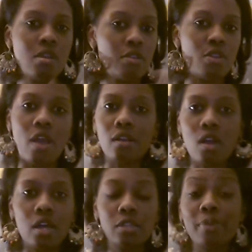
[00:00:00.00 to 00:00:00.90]
you know,
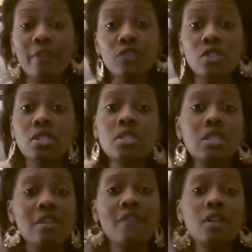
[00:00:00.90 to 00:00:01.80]
alcoholic beverages to
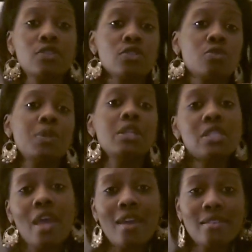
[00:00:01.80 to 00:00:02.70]
give it a sweet
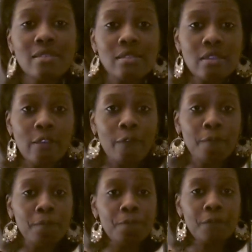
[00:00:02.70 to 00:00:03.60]
taste
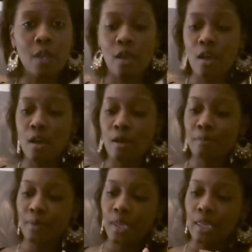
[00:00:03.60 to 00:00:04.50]

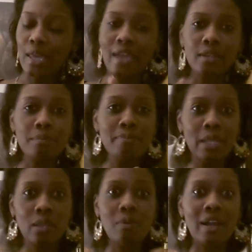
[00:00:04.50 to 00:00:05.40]
and kind of
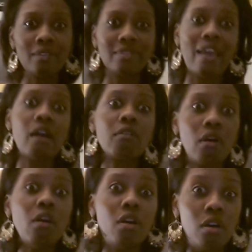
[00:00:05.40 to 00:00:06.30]
mellow out the
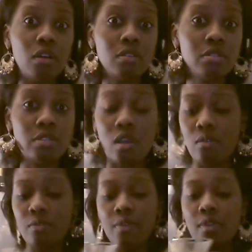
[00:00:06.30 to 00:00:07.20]
alcohol.
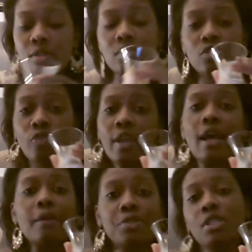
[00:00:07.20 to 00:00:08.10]
So it's a great
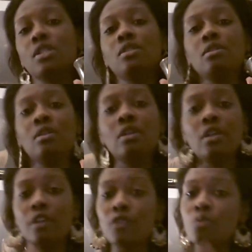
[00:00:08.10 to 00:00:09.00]
option
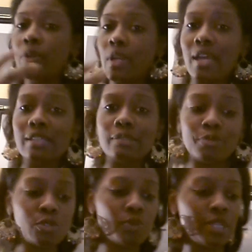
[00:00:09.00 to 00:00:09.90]
if you want to add some
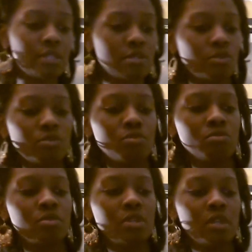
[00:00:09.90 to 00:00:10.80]
sweet
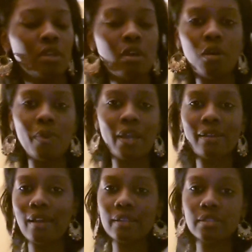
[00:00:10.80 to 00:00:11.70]
to a wine
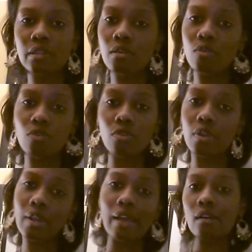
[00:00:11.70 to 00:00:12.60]
cocktail
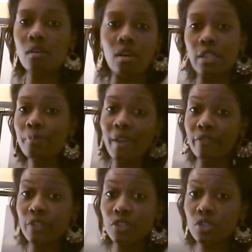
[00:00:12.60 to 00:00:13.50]
or alcoholic
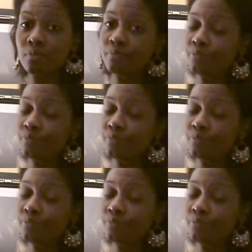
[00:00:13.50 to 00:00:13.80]
beverage.